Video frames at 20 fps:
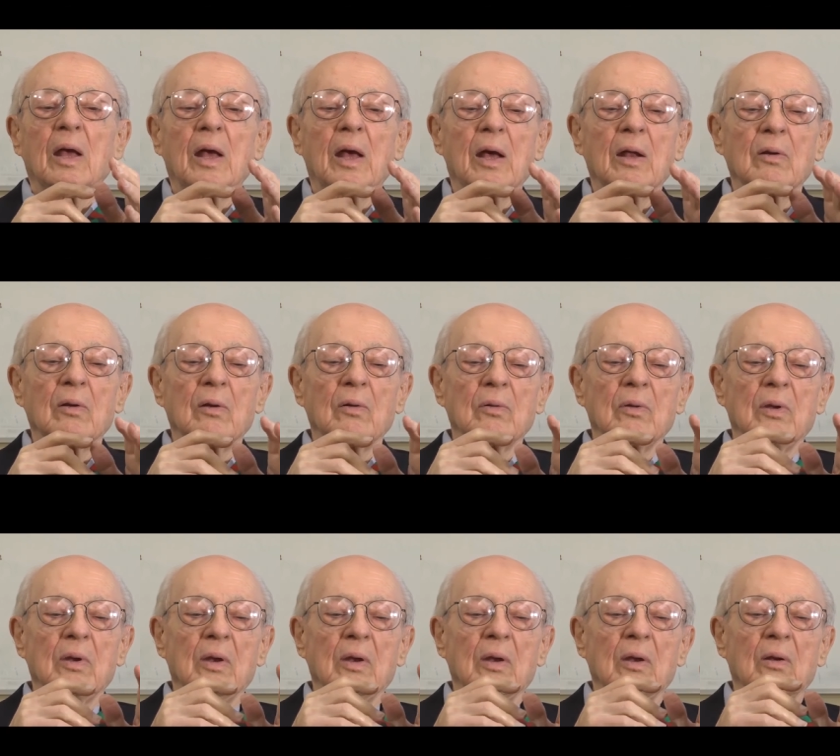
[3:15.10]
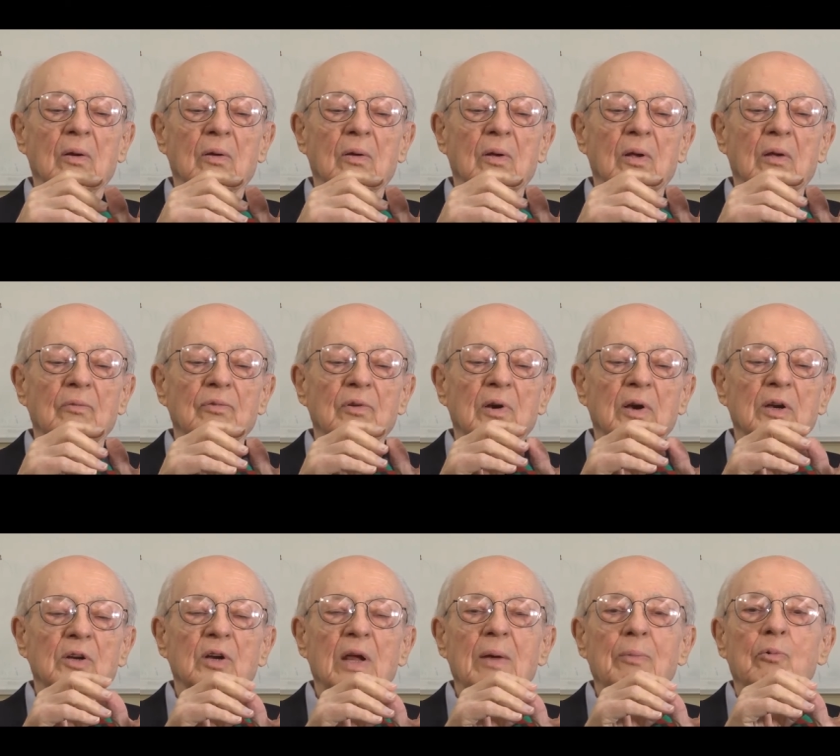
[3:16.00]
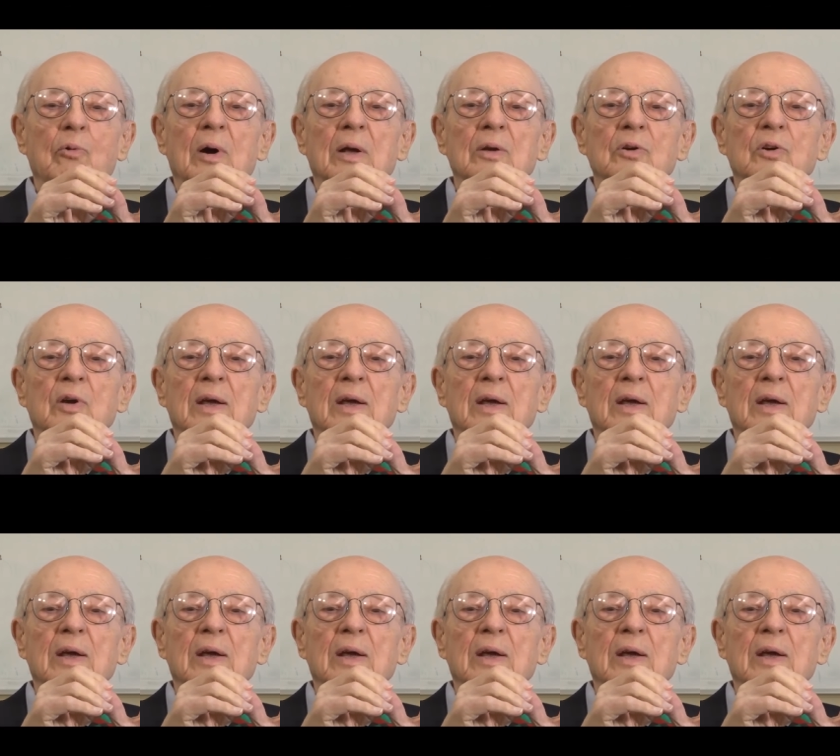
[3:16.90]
And if there are any type 1